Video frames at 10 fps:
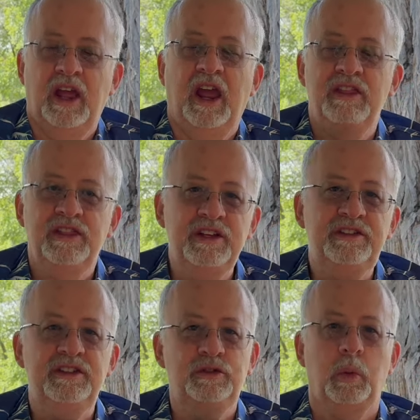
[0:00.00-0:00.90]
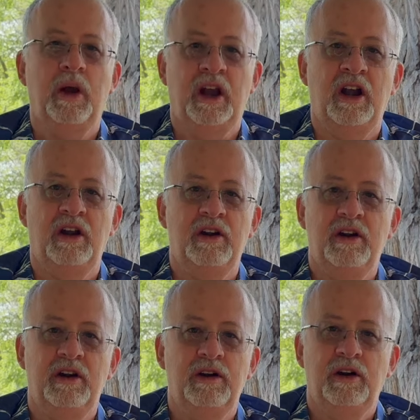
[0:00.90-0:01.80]
And this is where
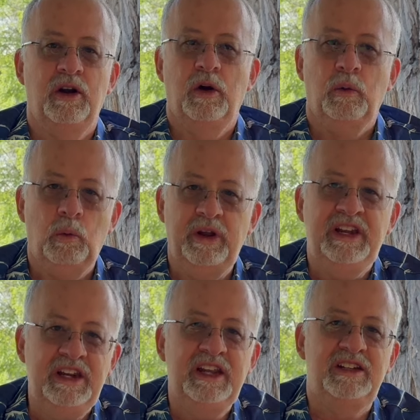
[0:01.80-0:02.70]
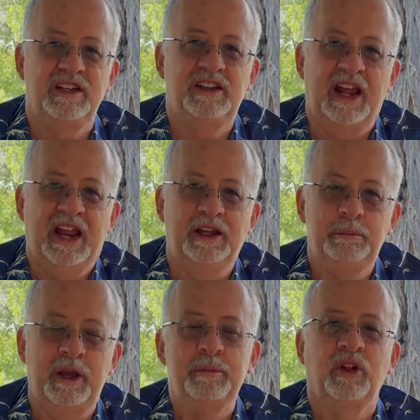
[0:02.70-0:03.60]
we need to thank
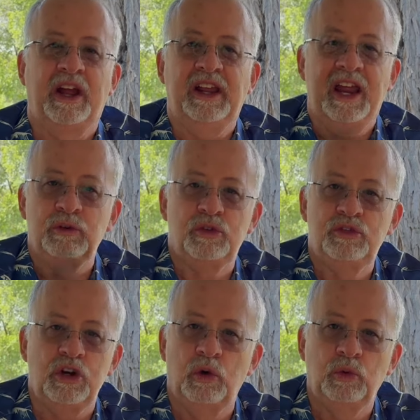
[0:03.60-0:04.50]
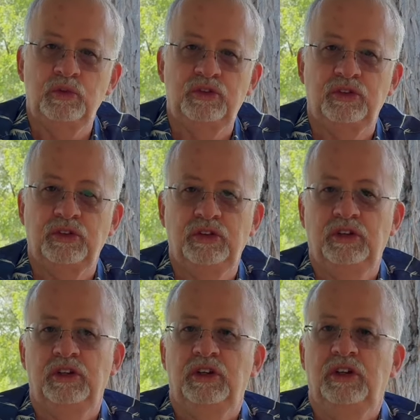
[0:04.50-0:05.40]
people like Andrew Jones,
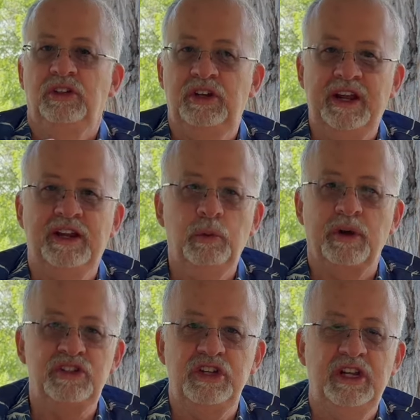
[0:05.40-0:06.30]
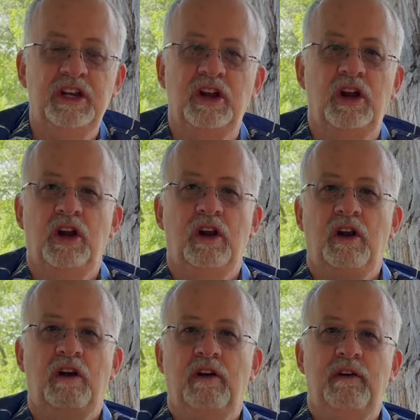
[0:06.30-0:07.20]
Danny Ritchie,
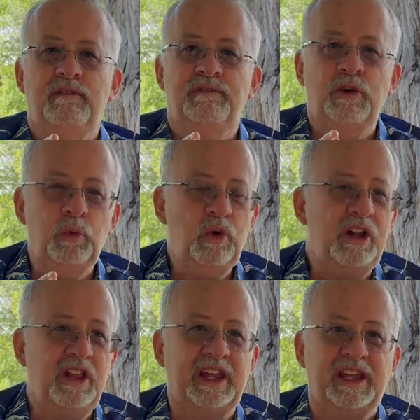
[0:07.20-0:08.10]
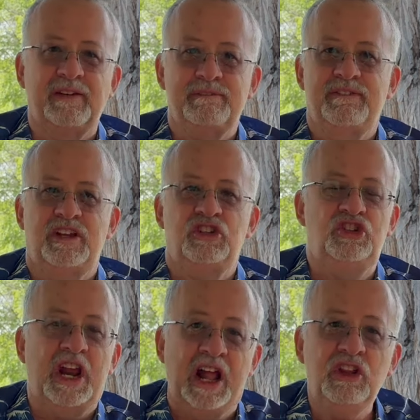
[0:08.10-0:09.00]
for really
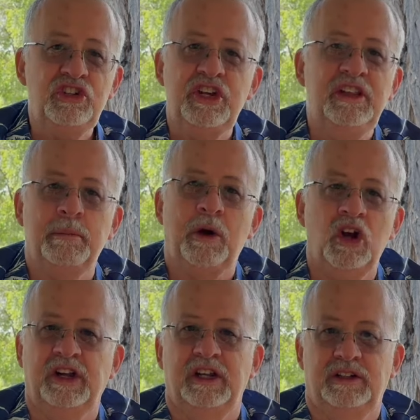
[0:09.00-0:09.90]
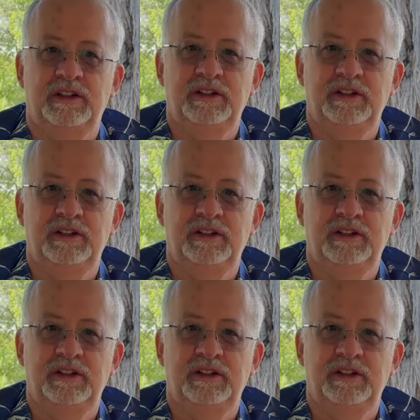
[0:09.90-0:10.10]
challenging the market,